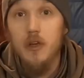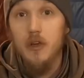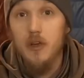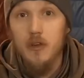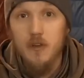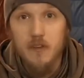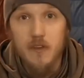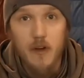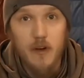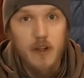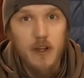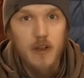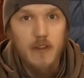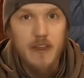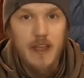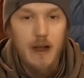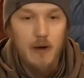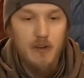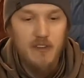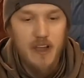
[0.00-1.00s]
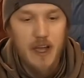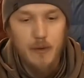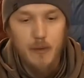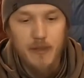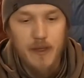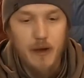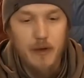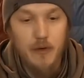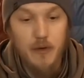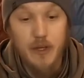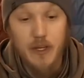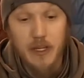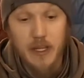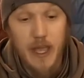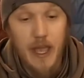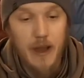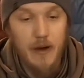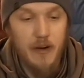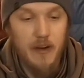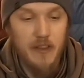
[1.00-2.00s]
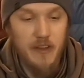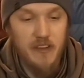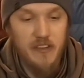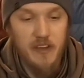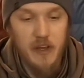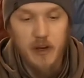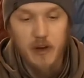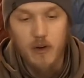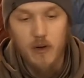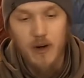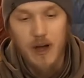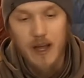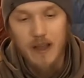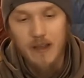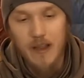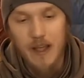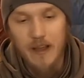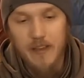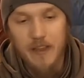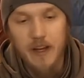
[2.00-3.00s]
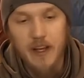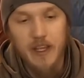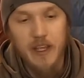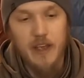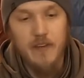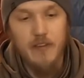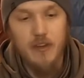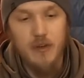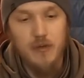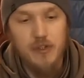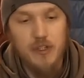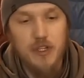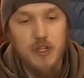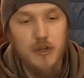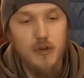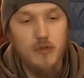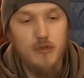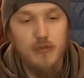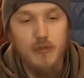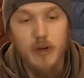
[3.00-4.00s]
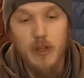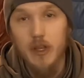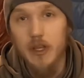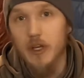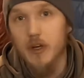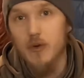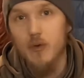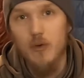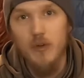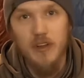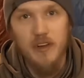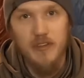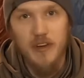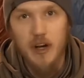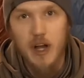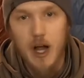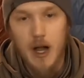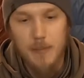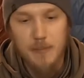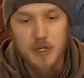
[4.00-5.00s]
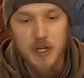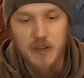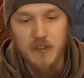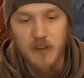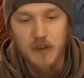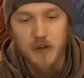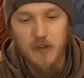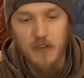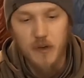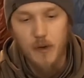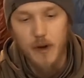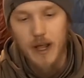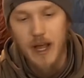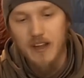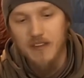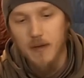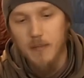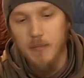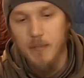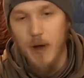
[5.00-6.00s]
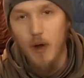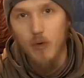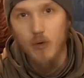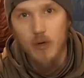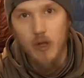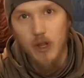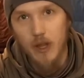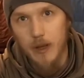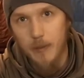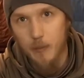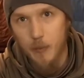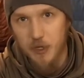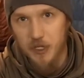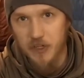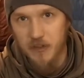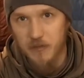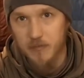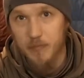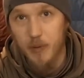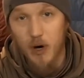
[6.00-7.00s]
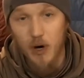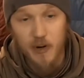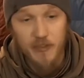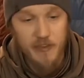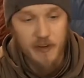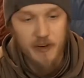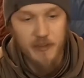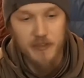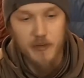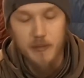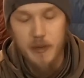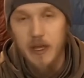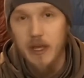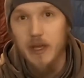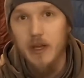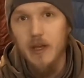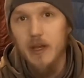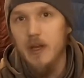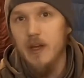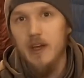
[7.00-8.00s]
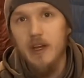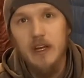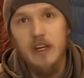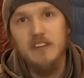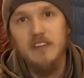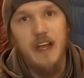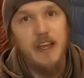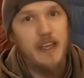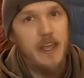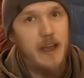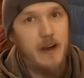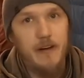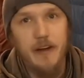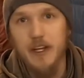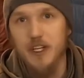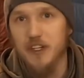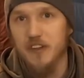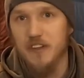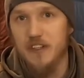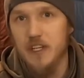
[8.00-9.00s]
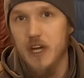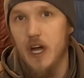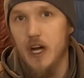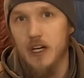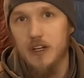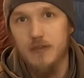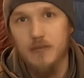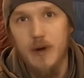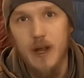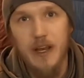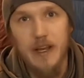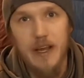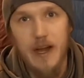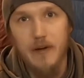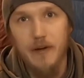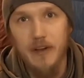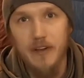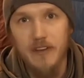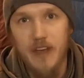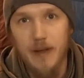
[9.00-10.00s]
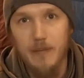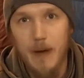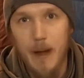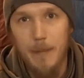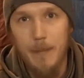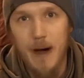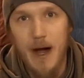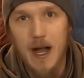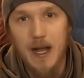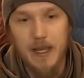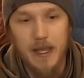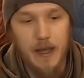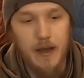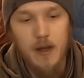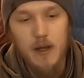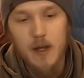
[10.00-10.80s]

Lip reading: Starting on the outside with how you can carry the Signal, I like that it gives you two really cool different options here. So it has a belt clip, which is perfect for me because I carry it just tucked right down inside my pocket.